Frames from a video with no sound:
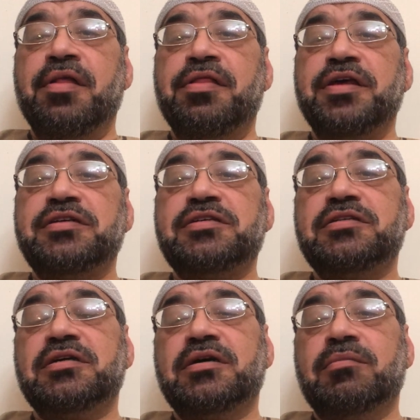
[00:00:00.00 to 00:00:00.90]
This
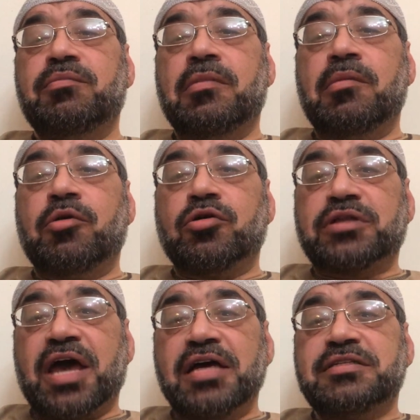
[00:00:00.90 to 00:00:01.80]

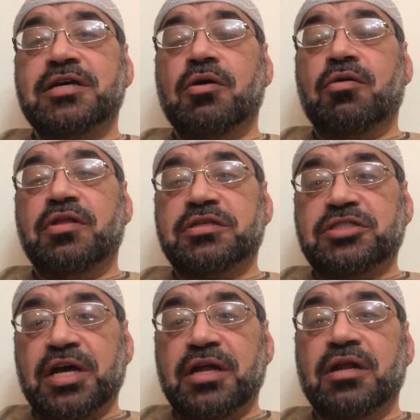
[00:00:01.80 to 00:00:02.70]
broadcasting or this
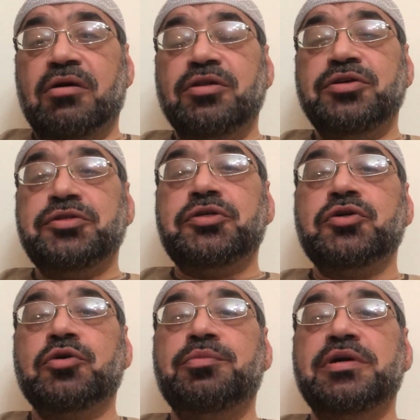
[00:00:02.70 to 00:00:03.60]
channel on
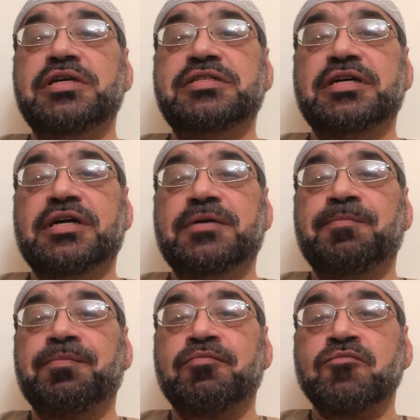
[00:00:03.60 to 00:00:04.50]
YouTube is
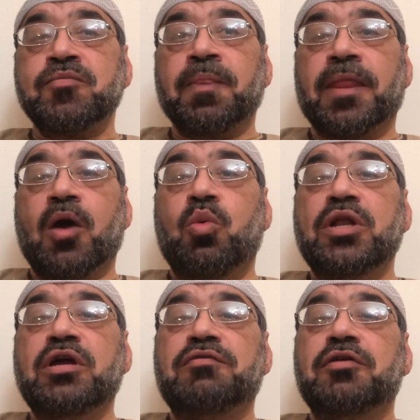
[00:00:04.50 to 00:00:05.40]
a
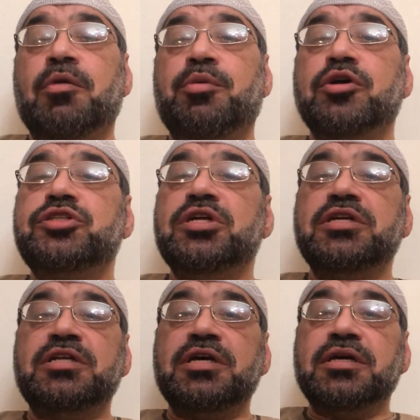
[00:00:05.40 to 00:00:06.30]
wonderful
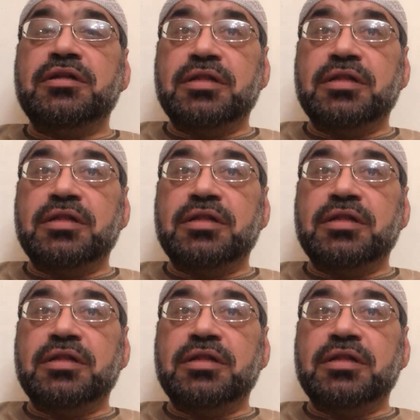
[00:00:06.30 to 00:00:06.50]
opportunity